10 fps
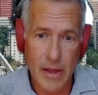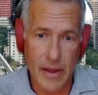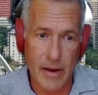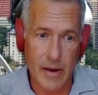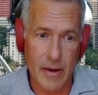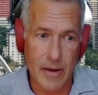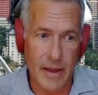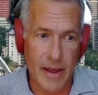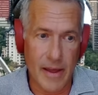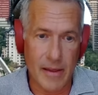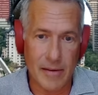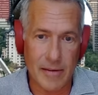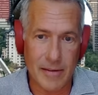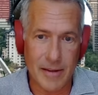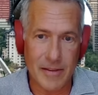
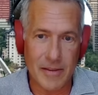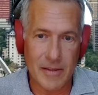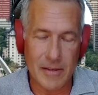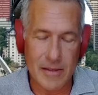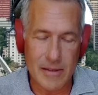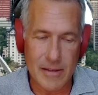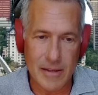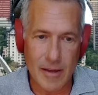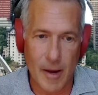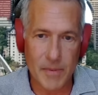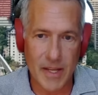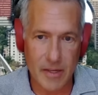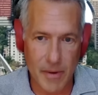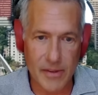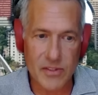and the uptake
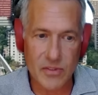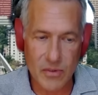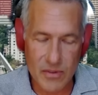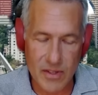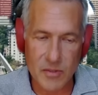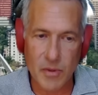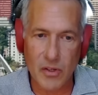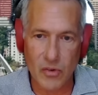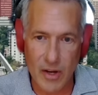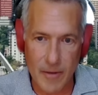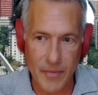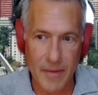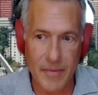by the students has been great,